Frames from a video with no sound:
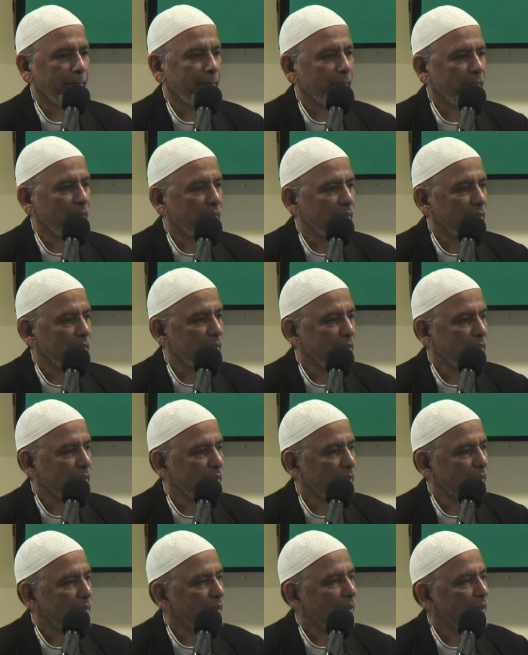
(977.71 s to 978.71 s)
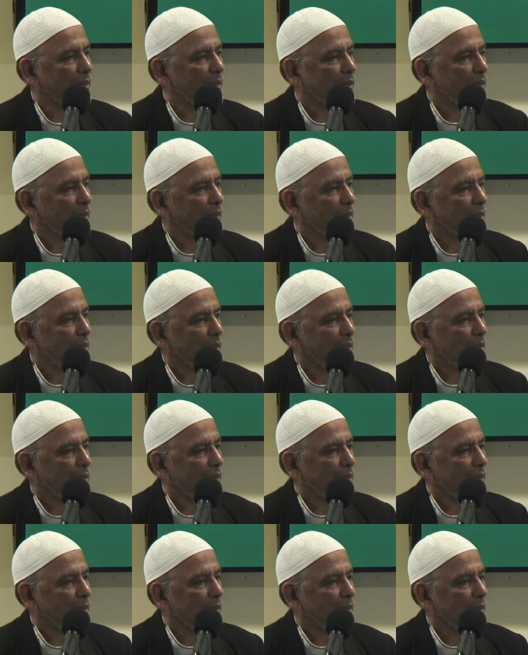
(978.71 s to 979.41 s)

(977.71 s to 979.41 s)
Nothing is said.